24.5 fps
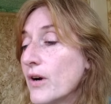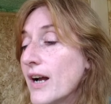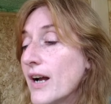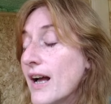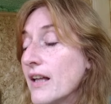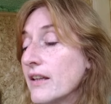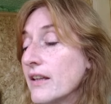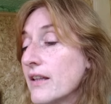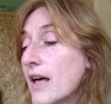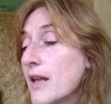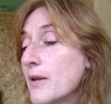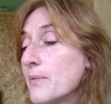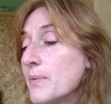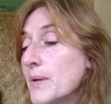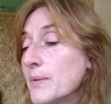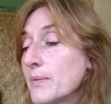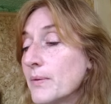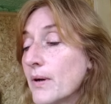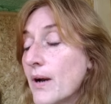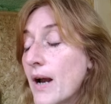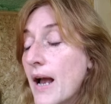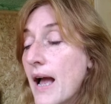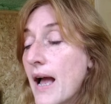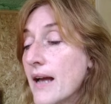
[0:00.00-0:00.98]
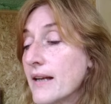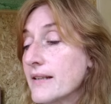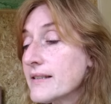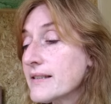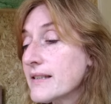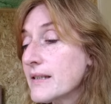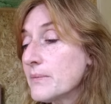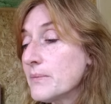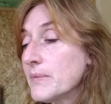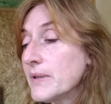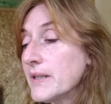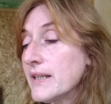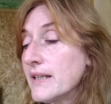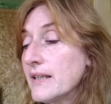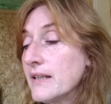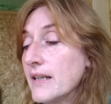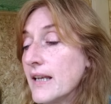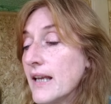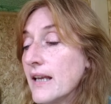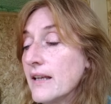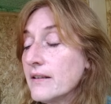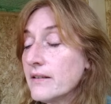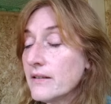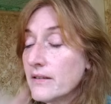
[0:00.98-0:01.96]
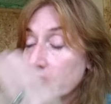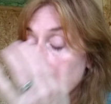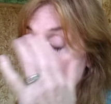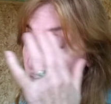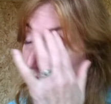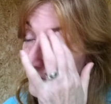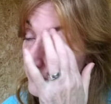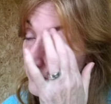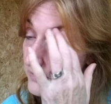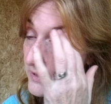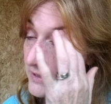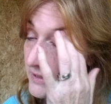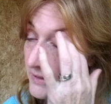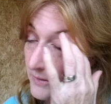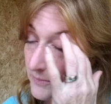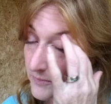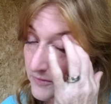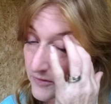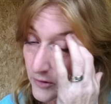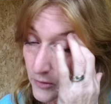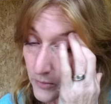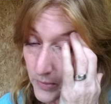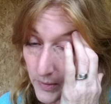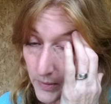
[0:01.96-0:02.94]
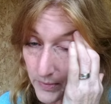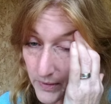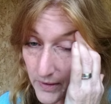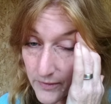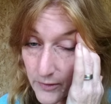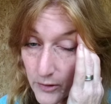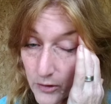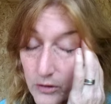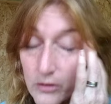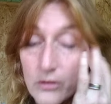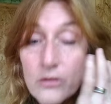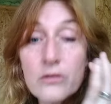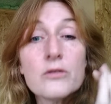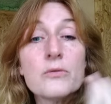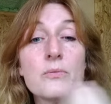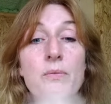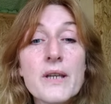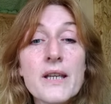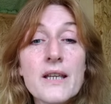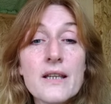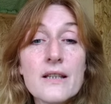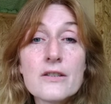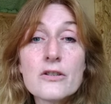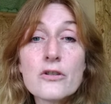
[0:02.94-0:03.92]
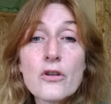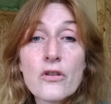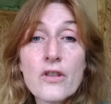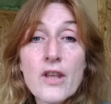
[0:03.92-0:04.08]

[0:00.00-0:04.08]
lot of people are asking me, and certainly a few people have Googled me,